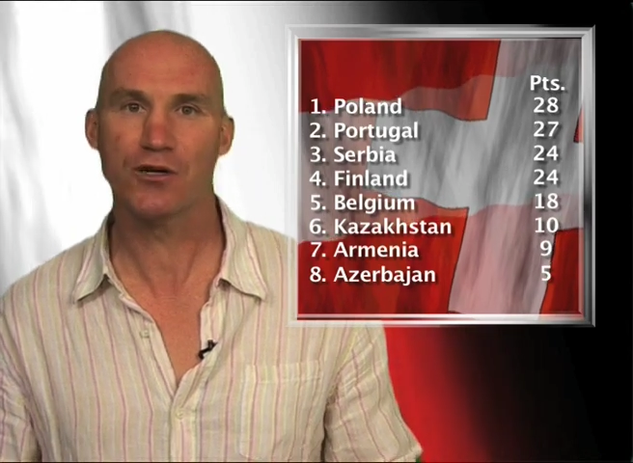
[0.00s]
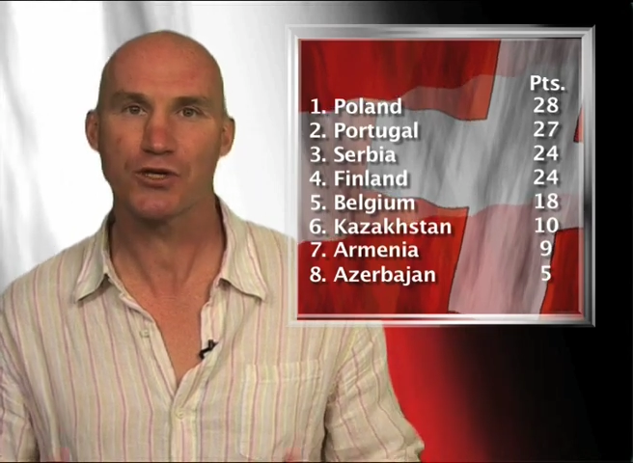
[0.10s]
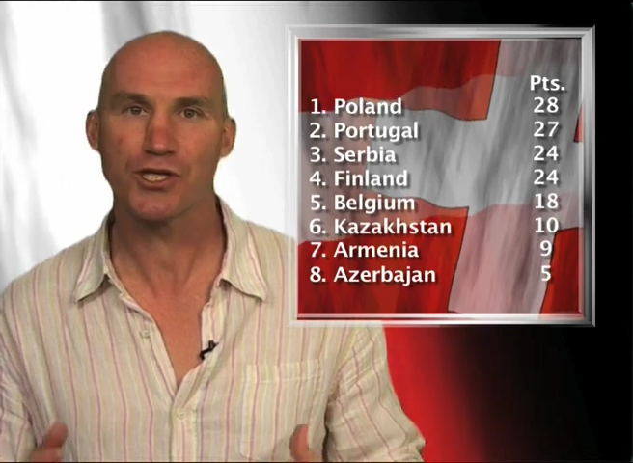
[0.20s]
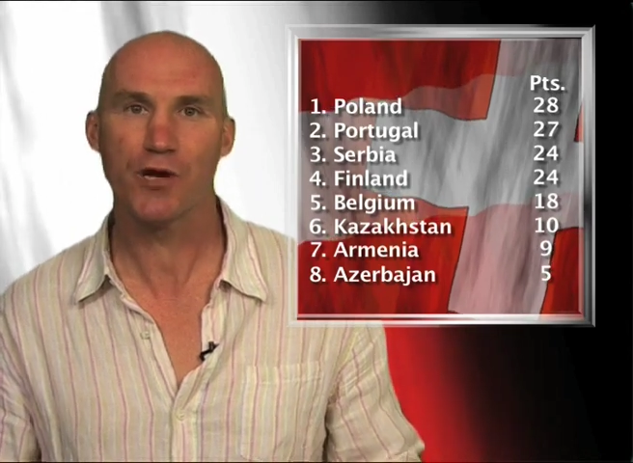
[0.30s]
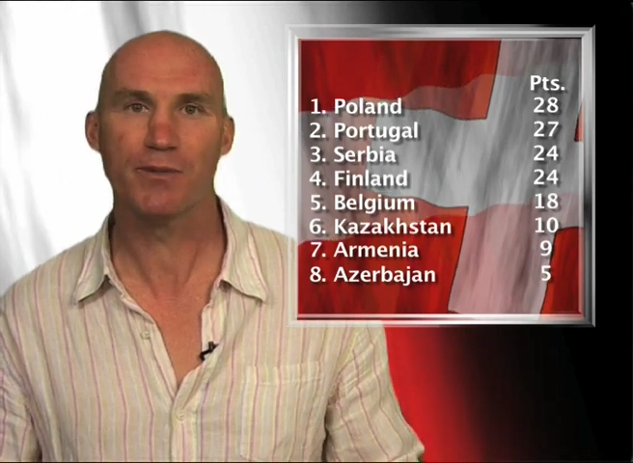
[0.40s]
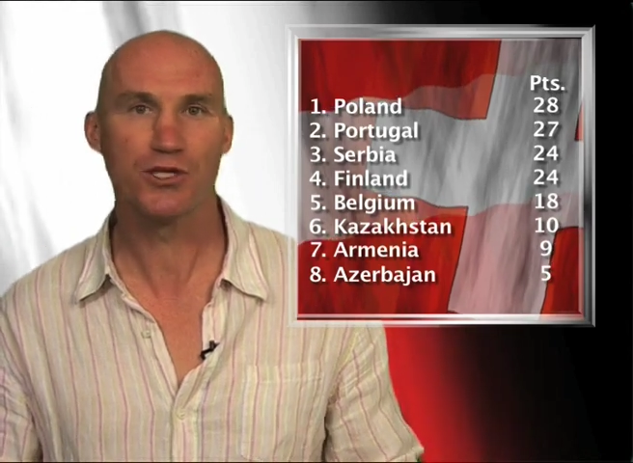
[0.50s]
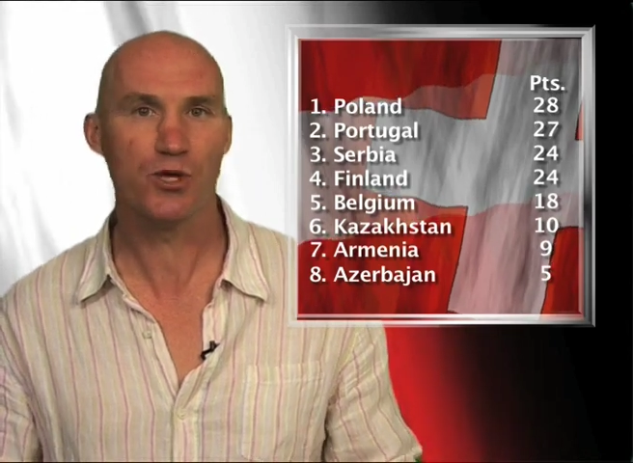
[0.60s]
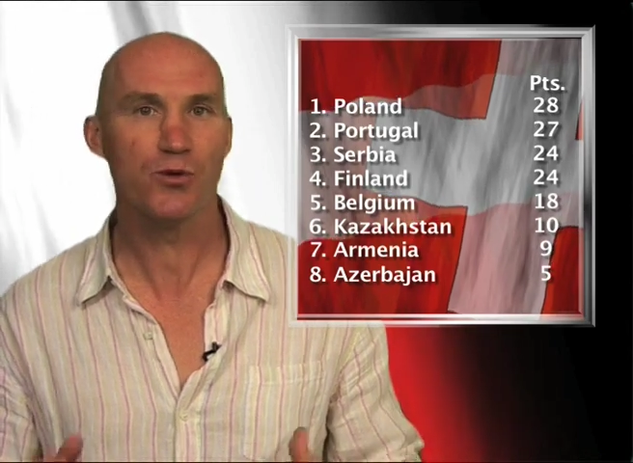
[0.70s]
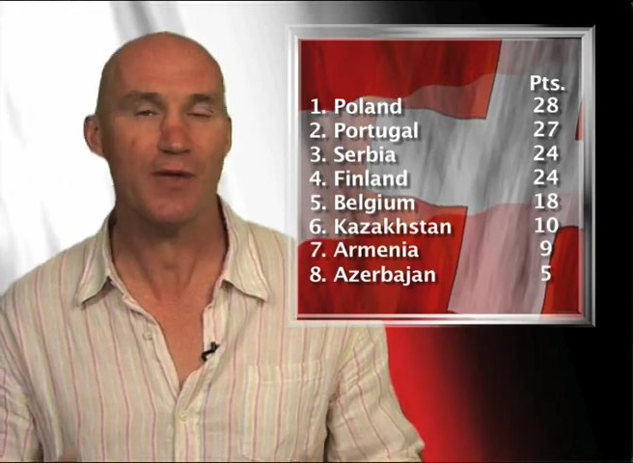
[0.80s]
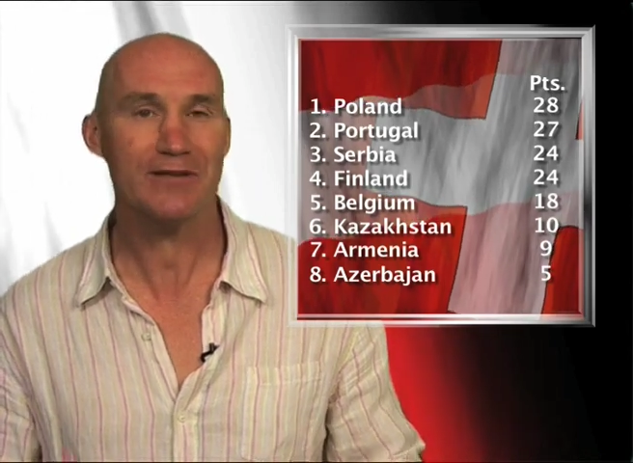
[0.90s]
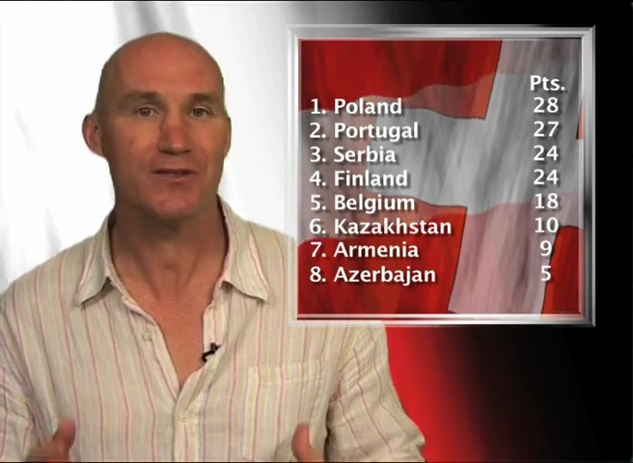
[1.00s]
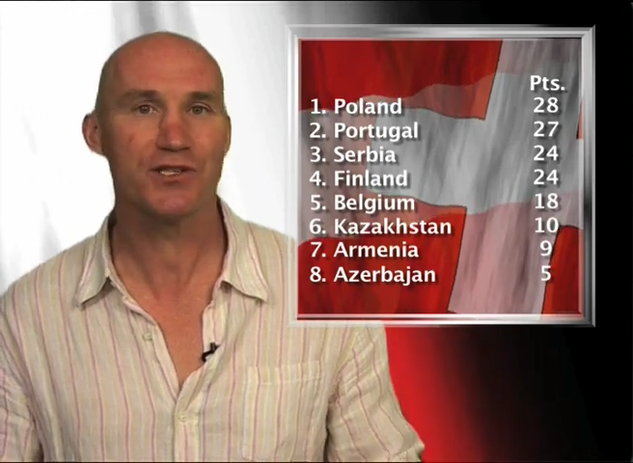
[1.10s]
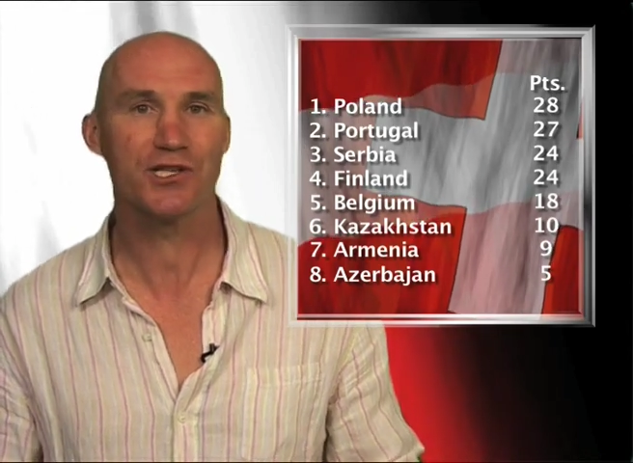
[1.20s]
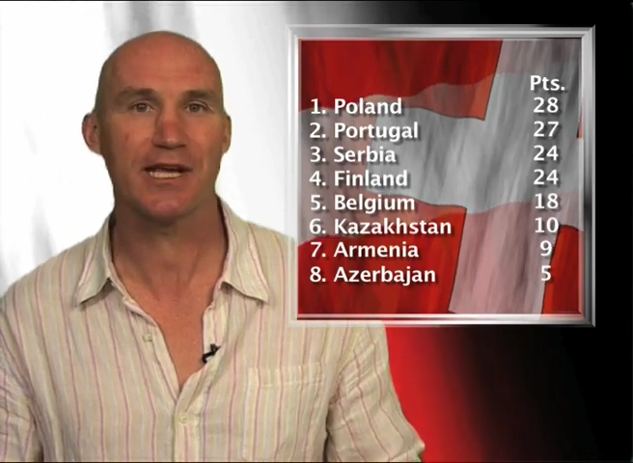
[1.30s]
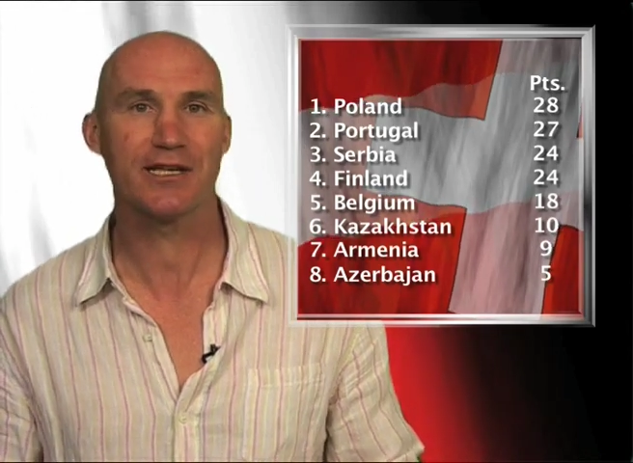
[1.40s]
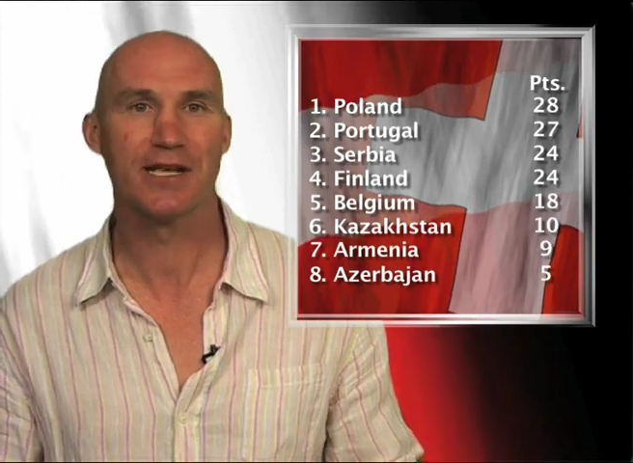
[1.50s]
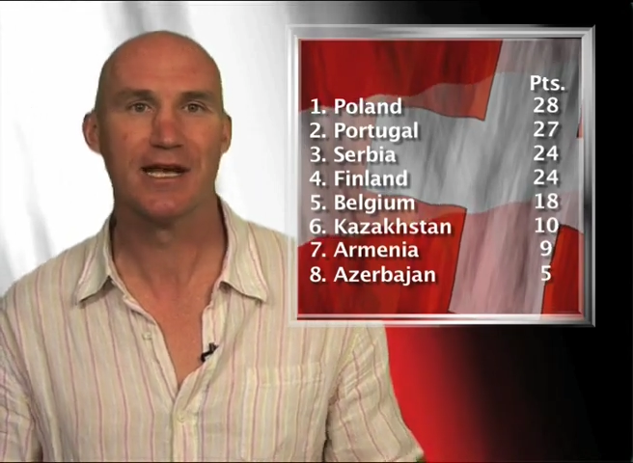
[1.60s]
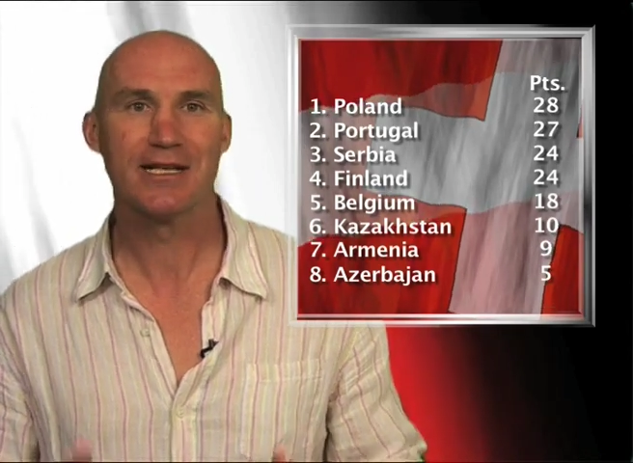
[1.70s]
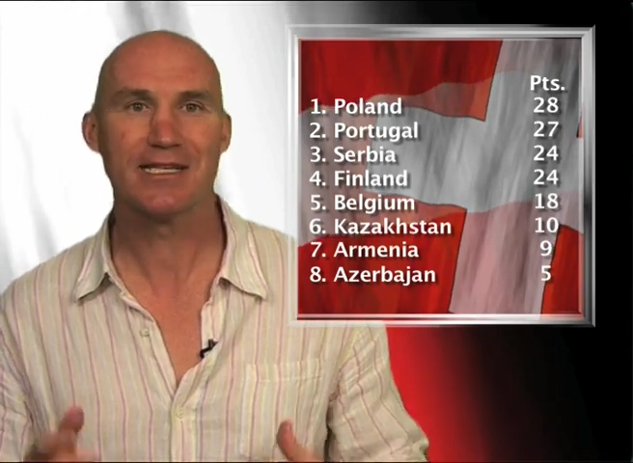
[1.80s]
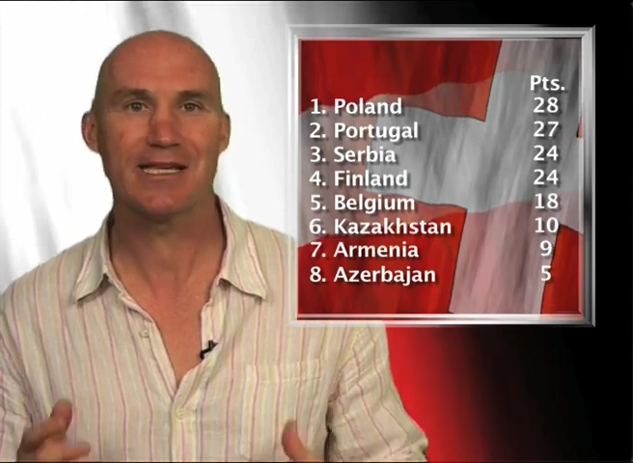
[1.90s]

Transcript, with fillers: October 2006